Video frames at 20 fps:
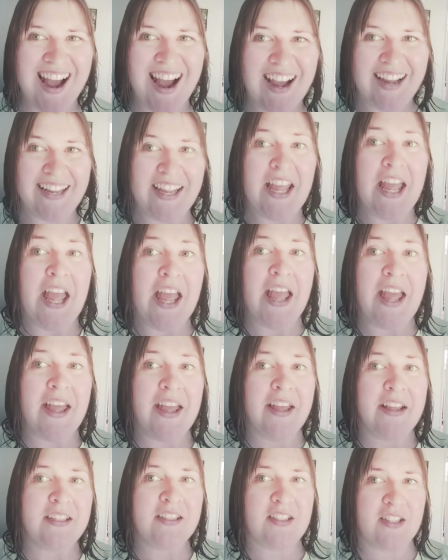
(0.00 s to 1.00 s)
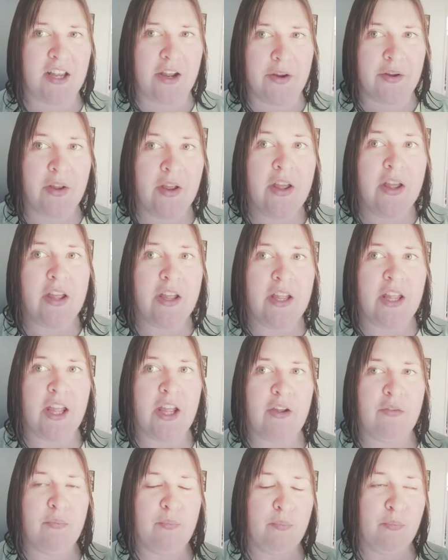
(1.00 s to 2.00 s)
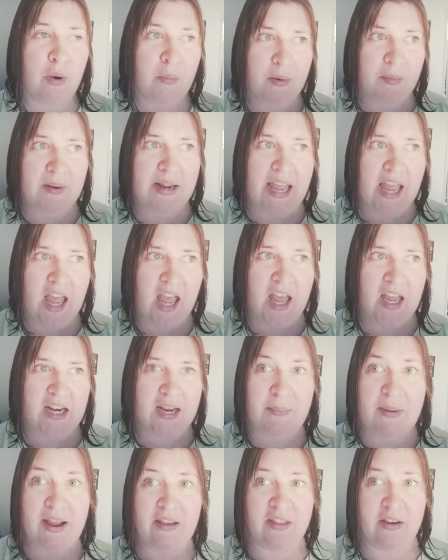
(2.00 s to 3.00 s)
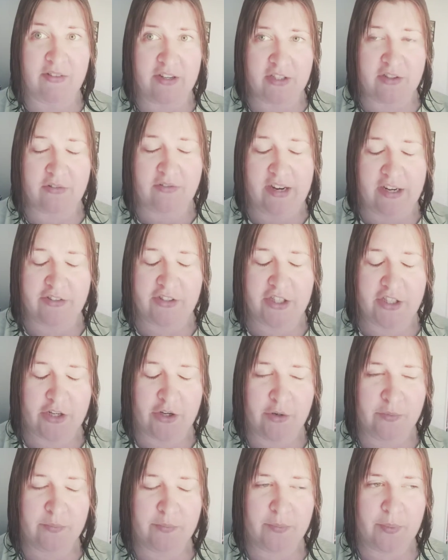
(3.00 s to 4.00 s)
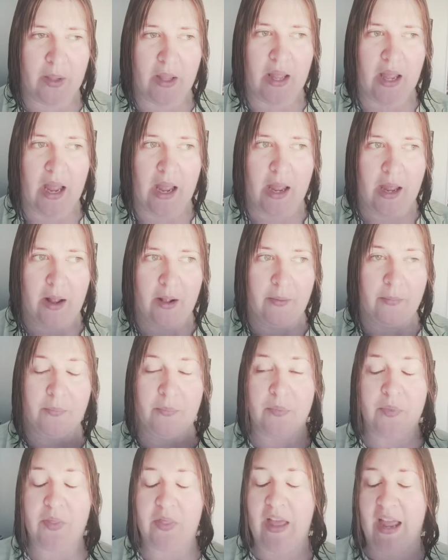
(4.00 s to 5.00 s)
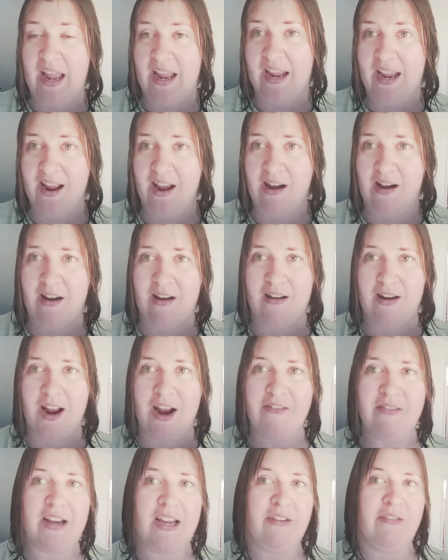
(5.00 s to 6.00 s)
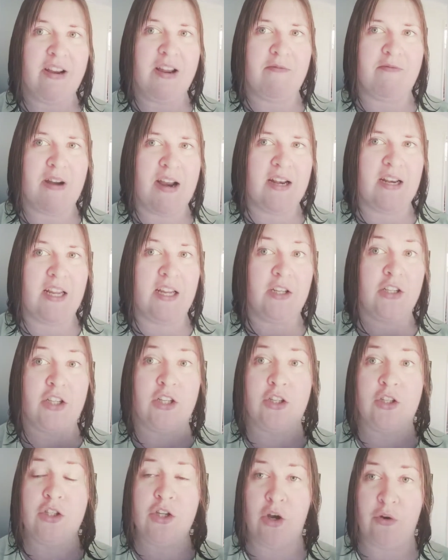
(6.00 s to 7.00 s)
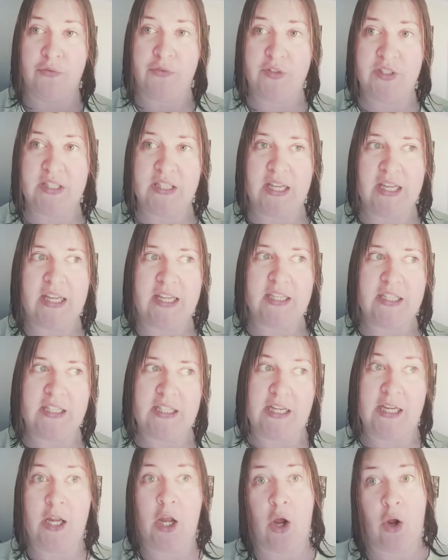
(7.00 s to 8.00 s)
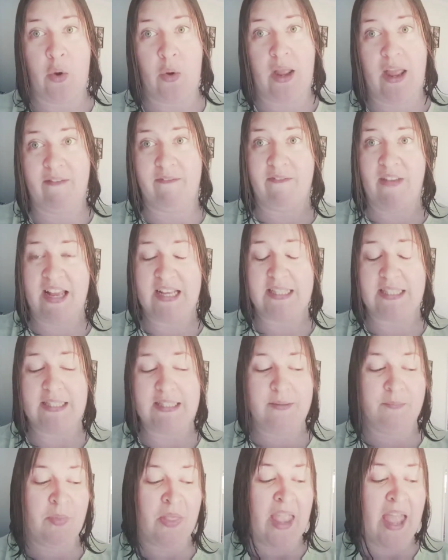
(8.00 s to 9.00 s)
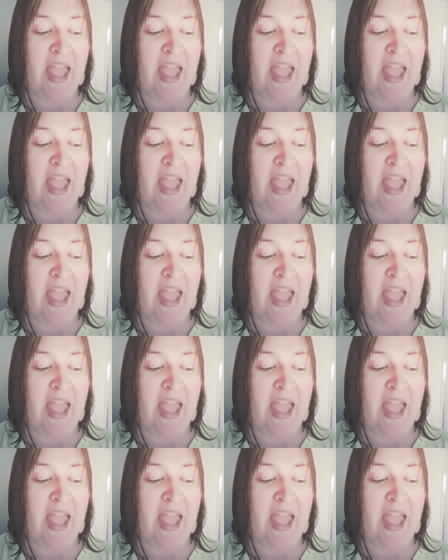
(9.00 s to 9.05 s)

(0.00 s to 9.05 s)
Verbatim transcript: Hi. So you've probably heard about the original factory shop. Uh, they are currently rebranding to T O F S, T O F S,